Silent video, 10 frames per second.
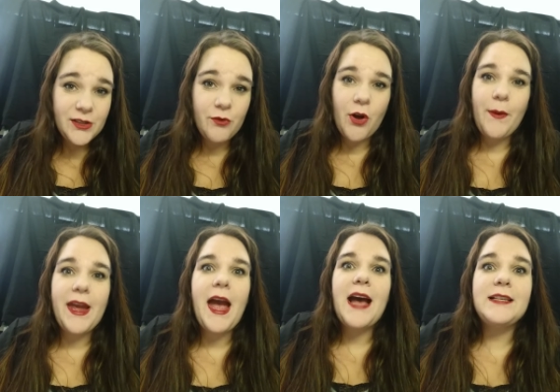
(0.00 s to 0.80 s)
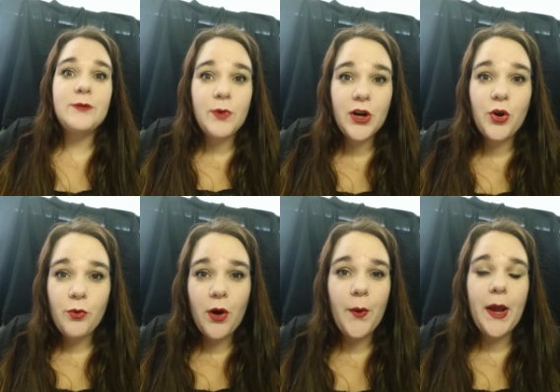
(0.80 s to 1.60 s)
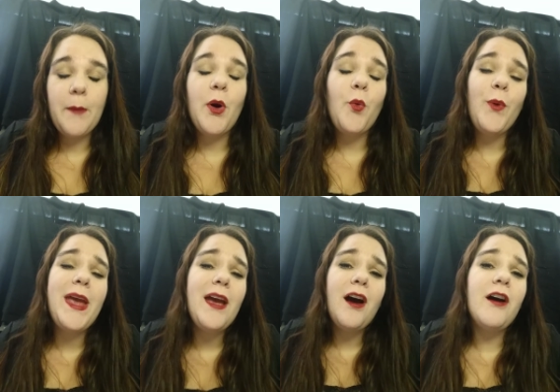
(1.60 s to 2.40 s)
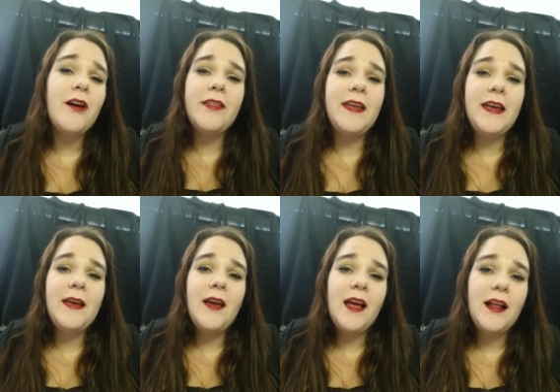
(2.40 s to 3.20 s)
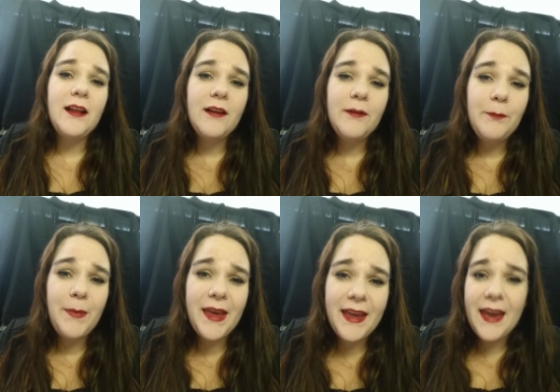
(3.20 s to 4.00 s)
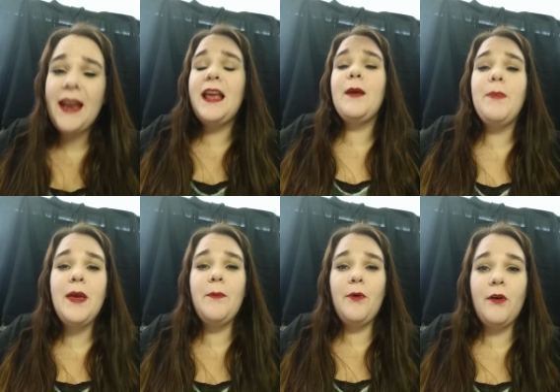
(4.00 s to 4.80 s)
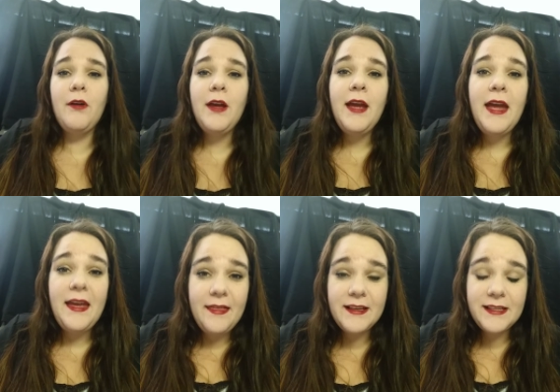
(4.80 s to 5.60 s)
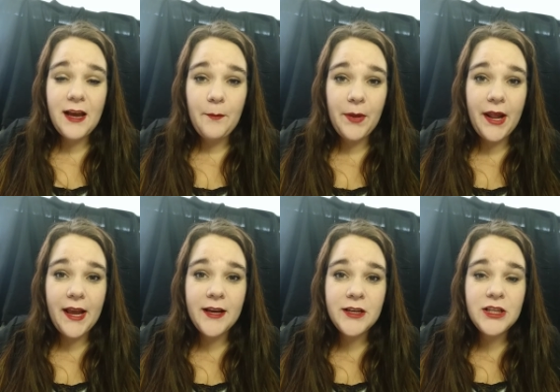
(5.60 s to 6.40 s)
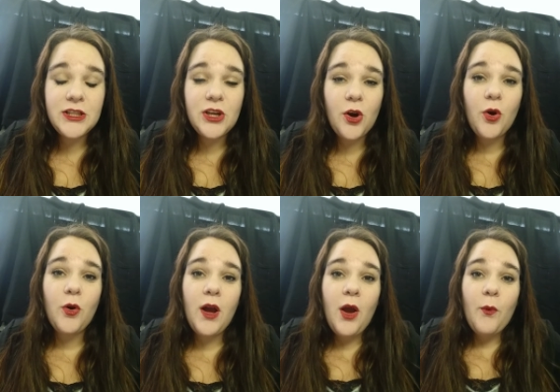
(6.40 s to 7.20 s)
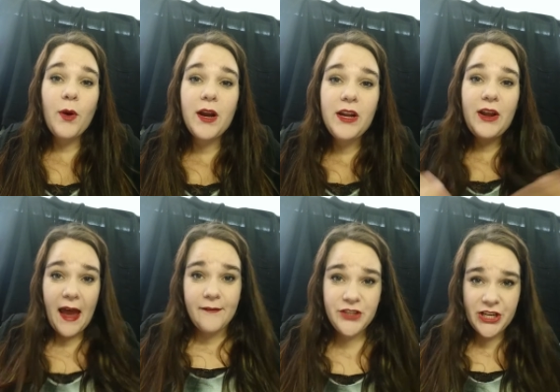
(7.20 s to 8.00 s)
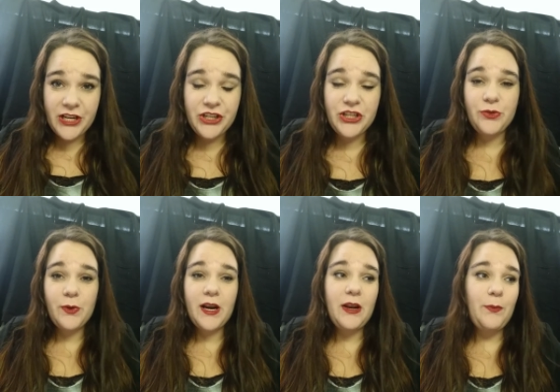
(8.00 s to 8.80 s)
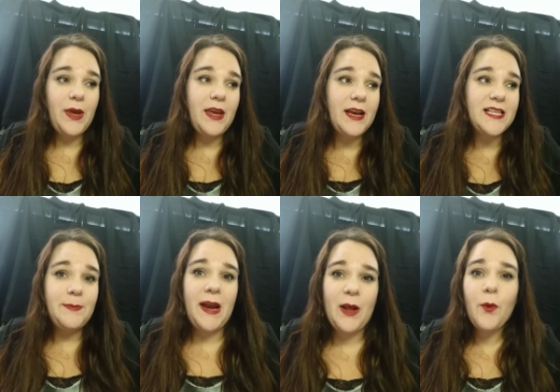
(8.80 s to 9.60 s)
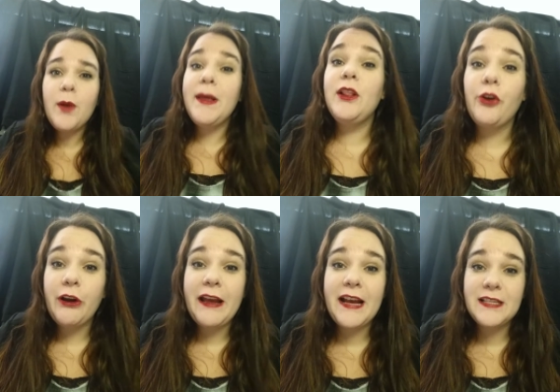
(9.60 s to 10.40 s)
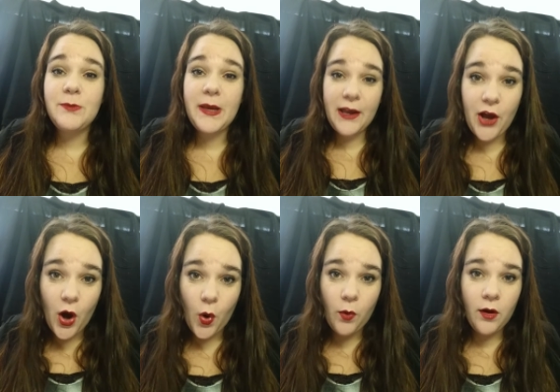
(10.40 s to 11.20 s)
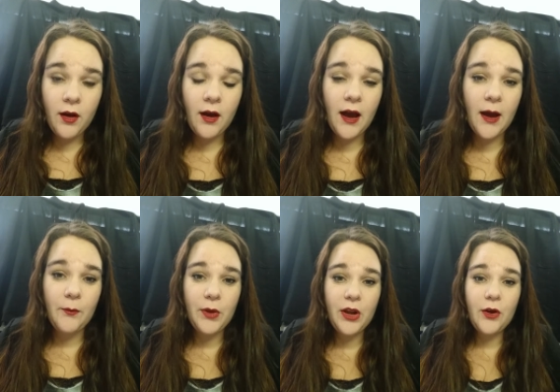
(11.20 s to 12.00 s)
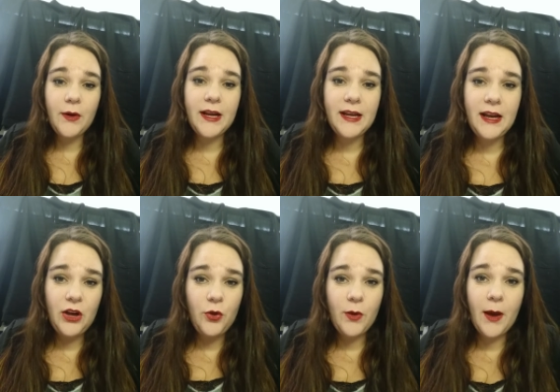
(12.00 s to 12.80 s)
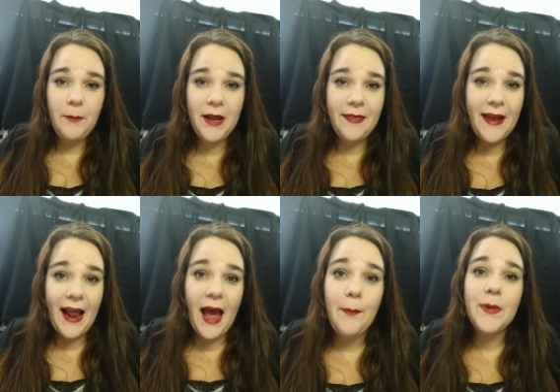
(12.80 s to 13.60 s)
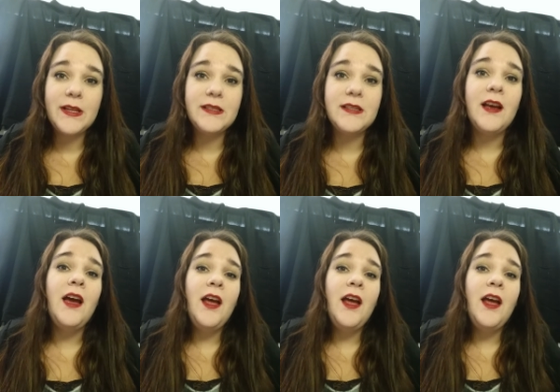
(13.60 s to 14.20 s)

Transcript: is growing as we're growing, but we are the beginning people in this company. So we're going to have changes. We're going to be expanding. We're going to be learning as we go um, you know, in a new company. That happens.